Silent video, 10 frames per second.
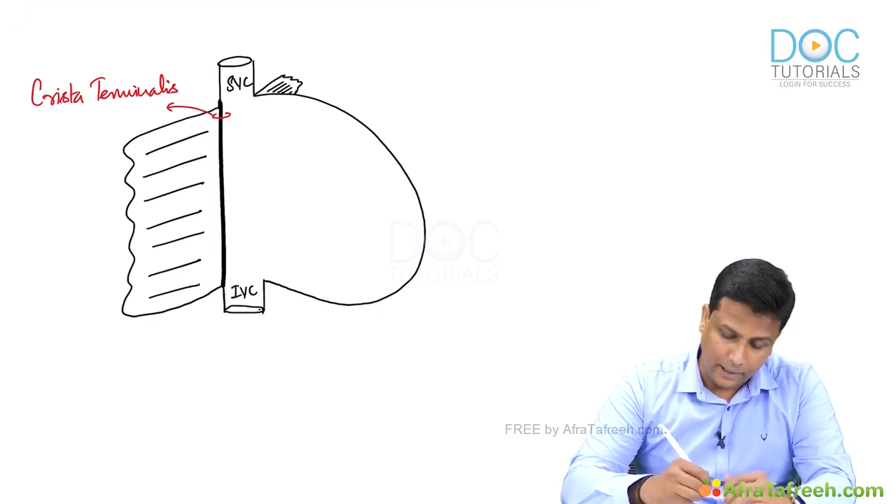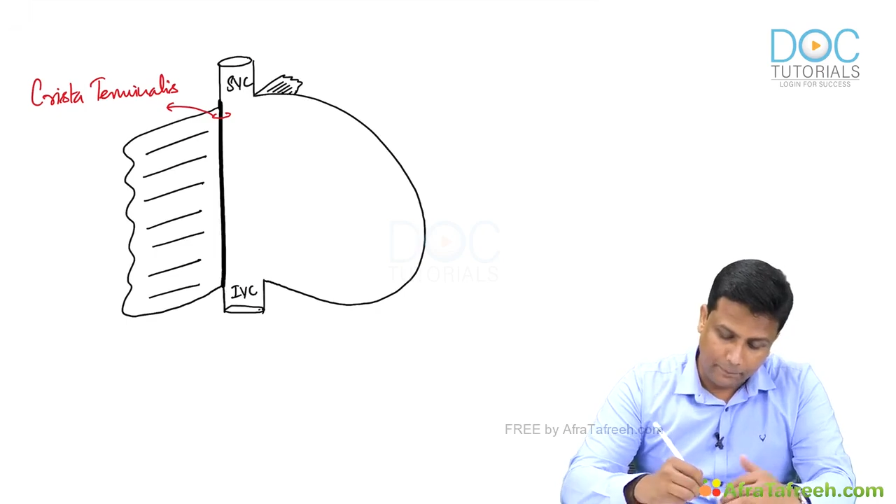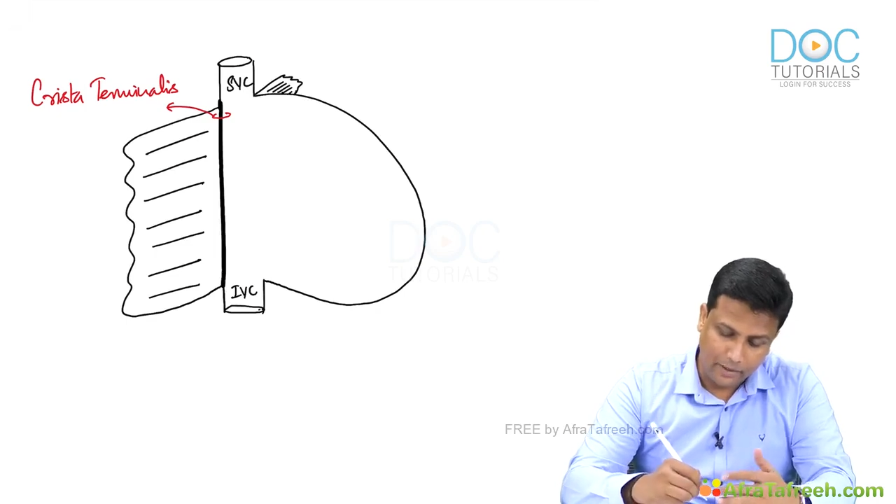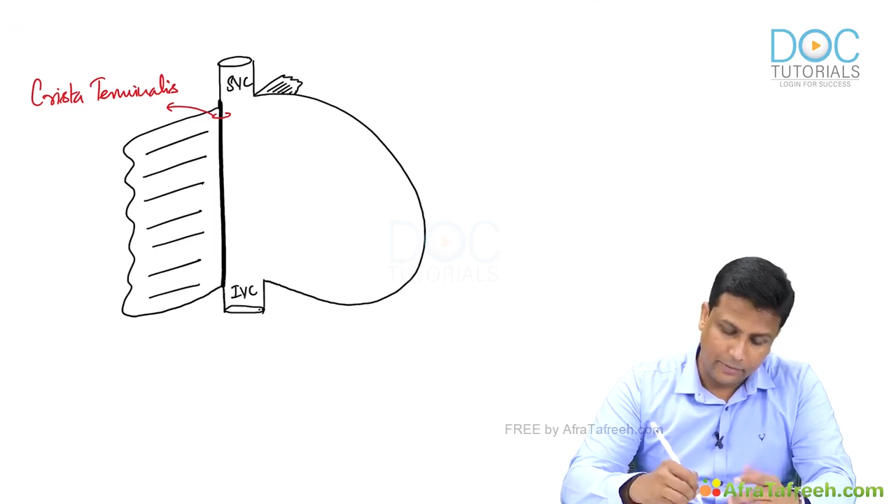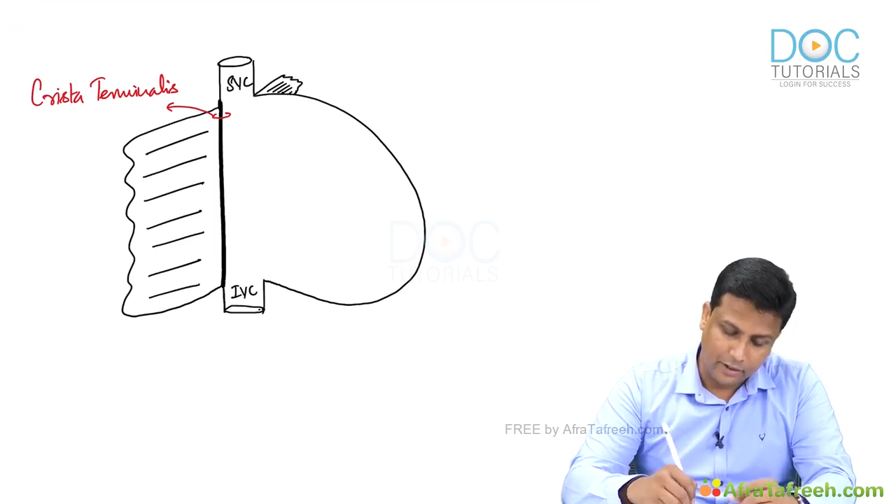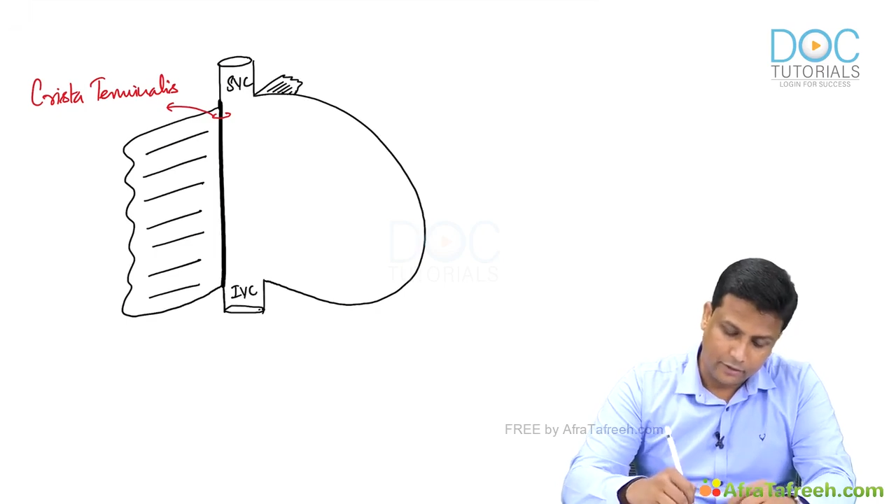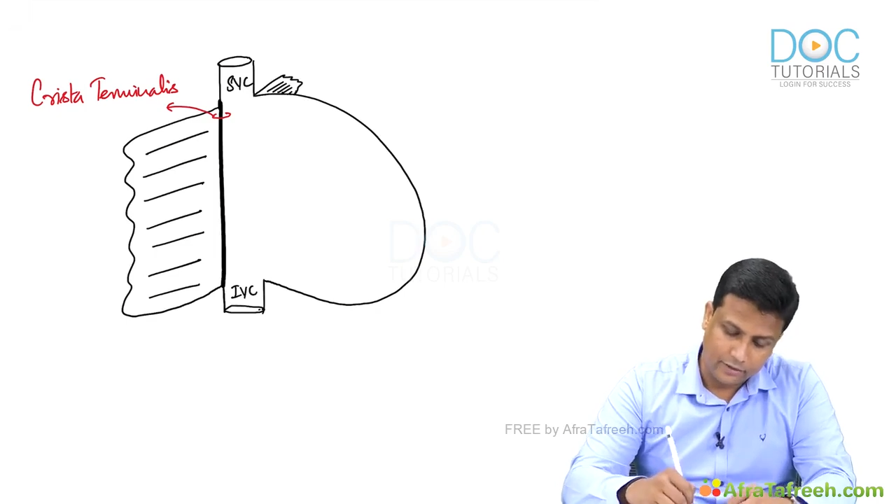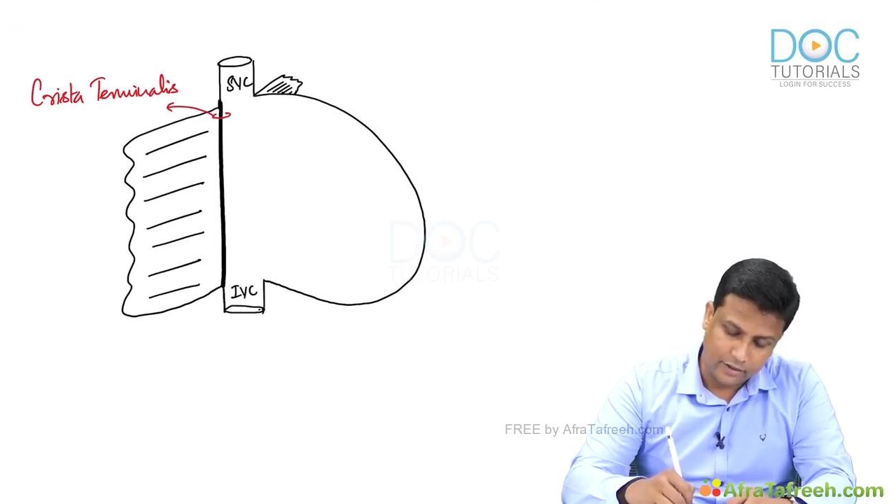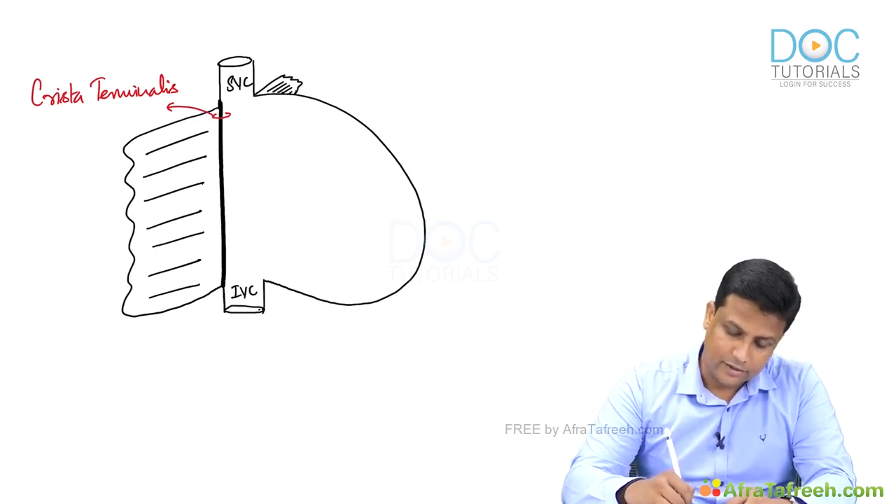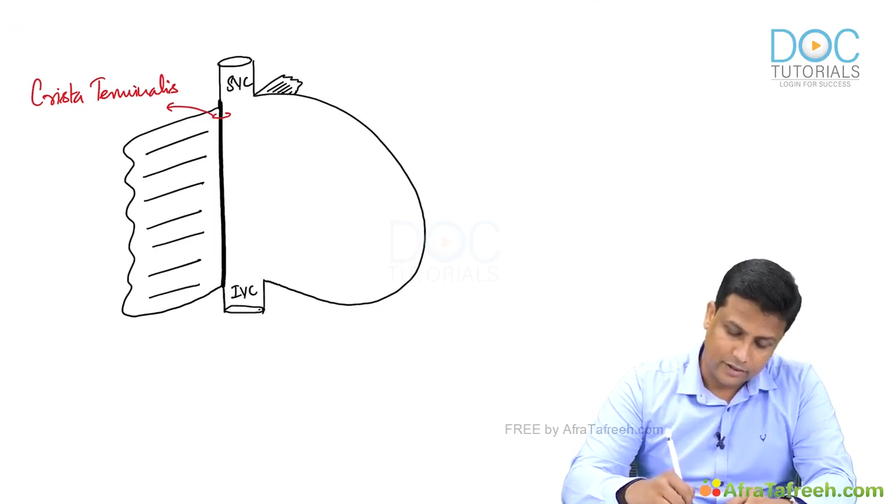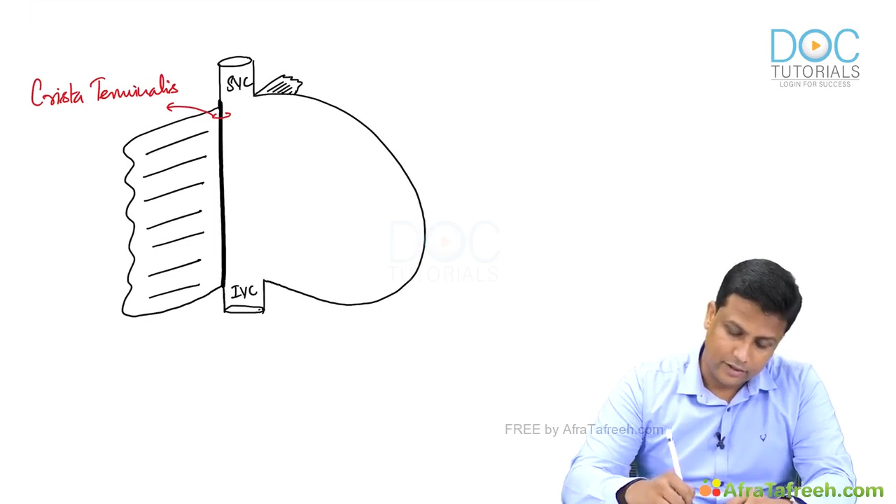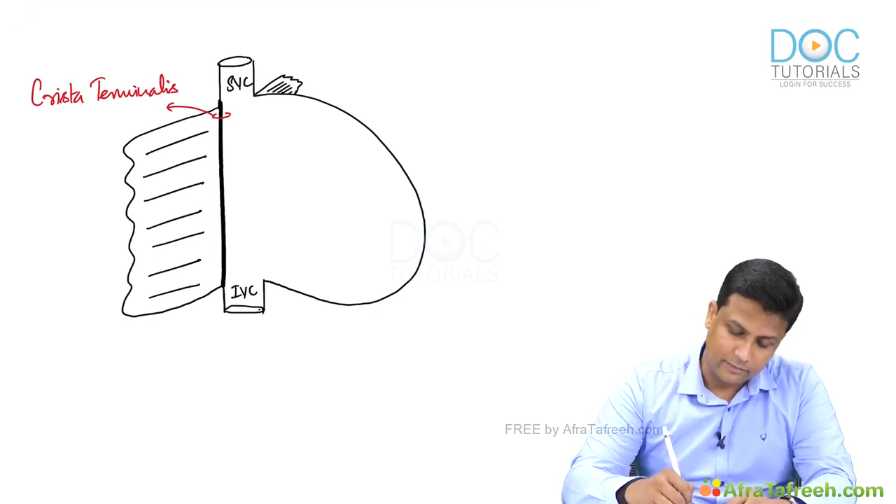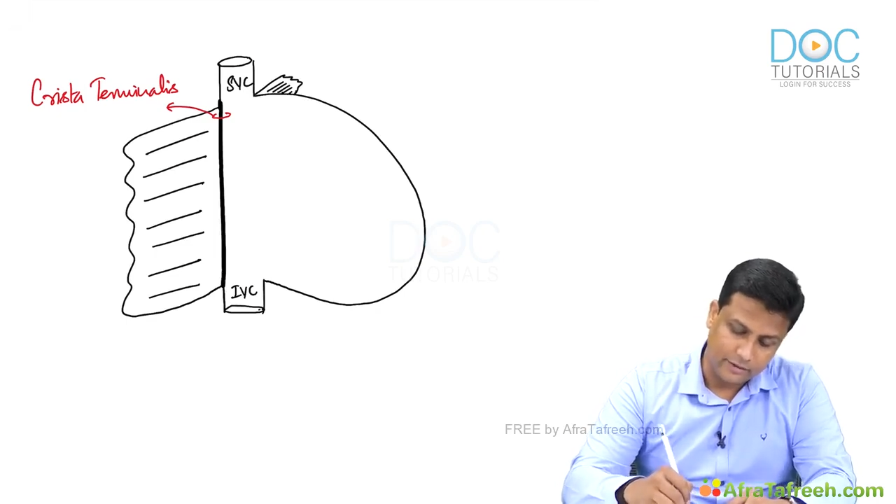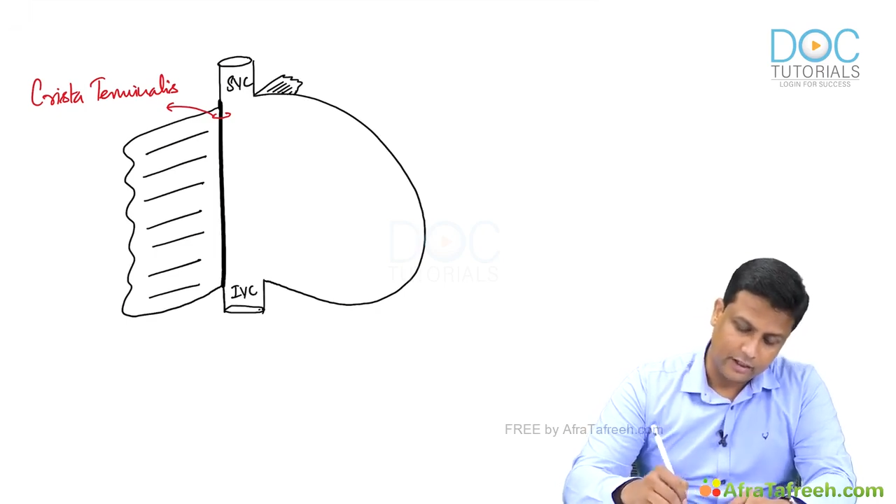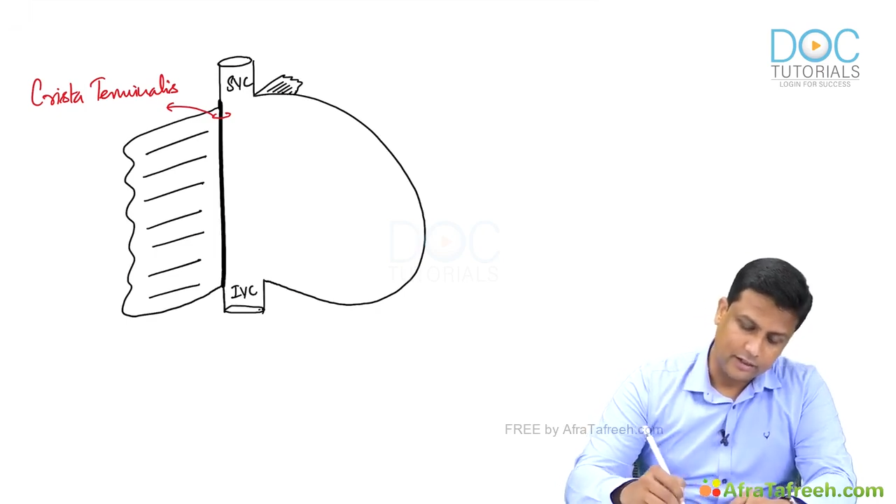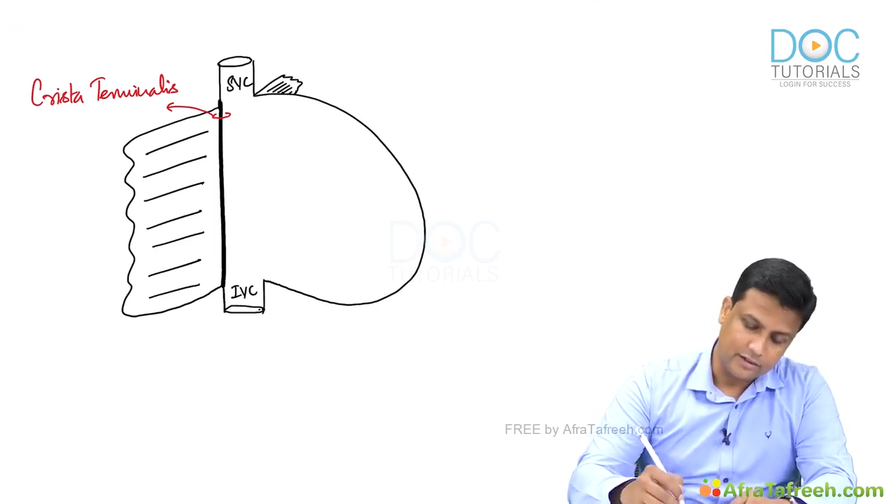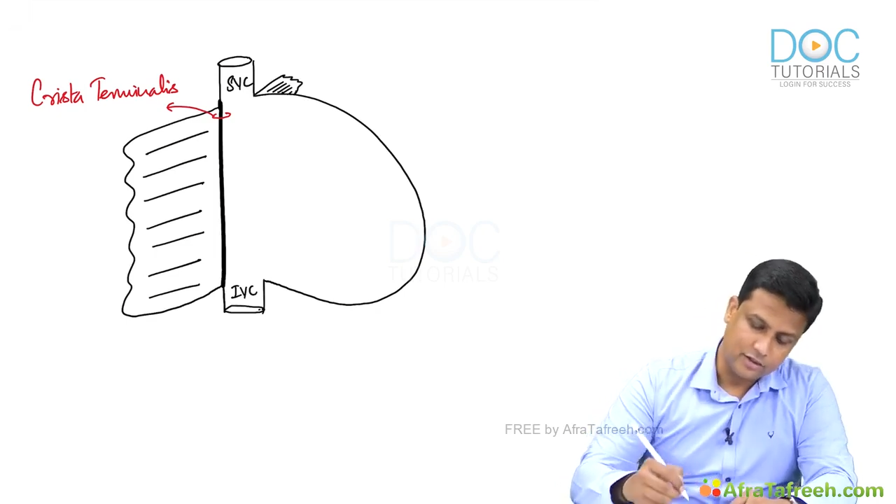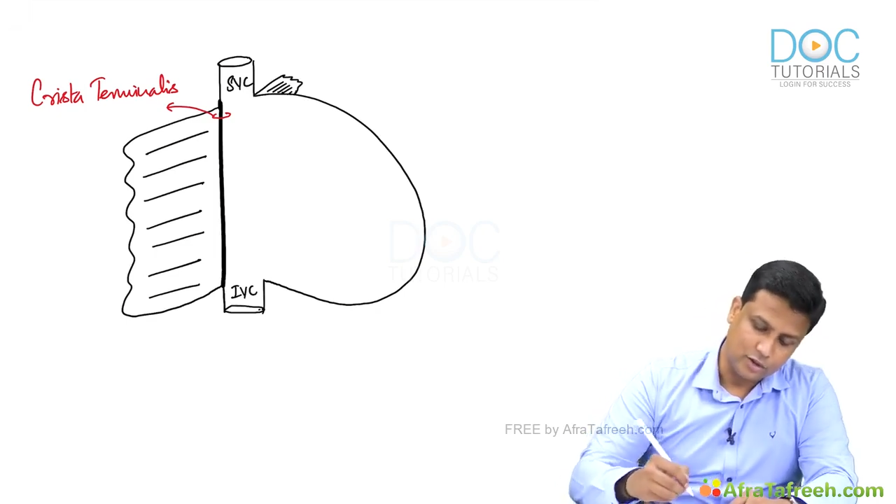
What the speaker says: upper part of the crista terminalis,